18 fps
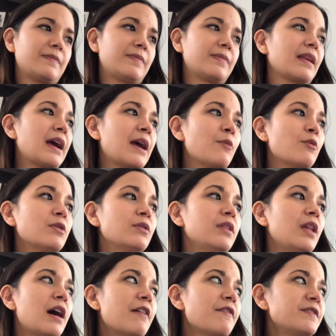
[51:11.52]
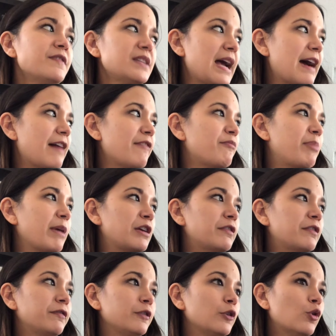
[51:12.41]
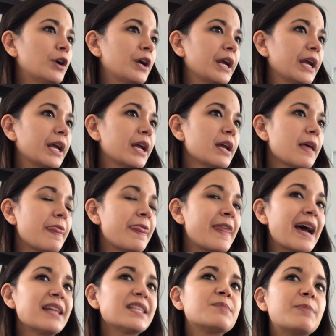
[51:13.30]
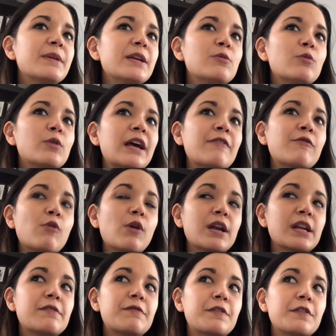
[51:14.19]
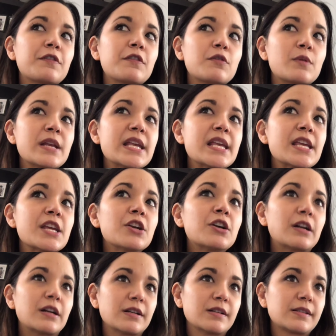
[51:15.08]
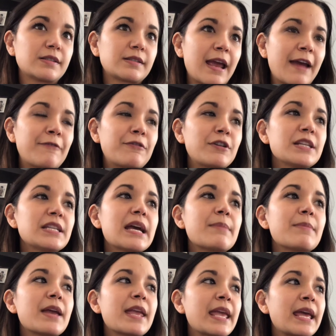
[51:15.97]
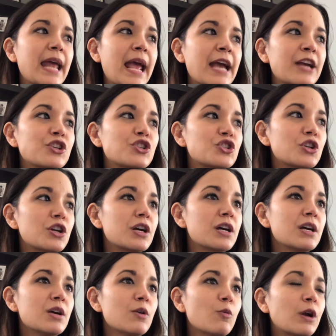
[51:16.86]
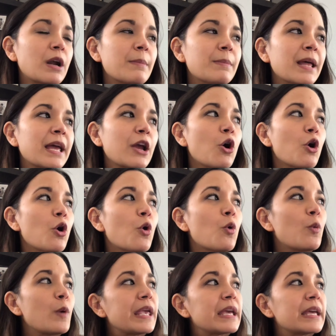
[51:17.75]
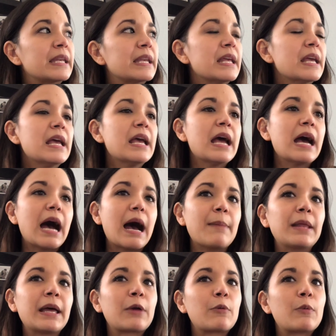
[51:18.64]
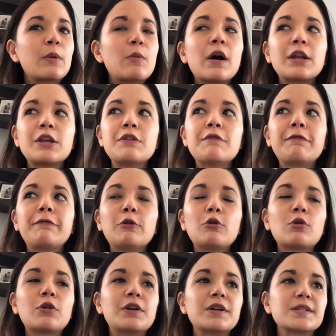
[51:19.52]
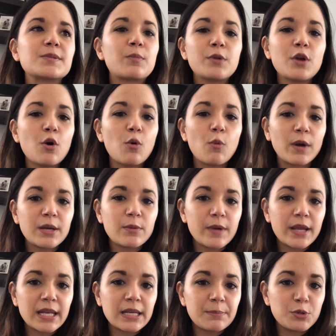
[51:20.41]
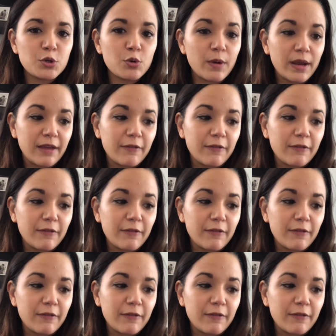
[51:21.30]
I would love to have better flooring. That's been what I've wanted for 3 years. Every time I get extra where I'm like, oh, we want new floors. No, what did we end up doing?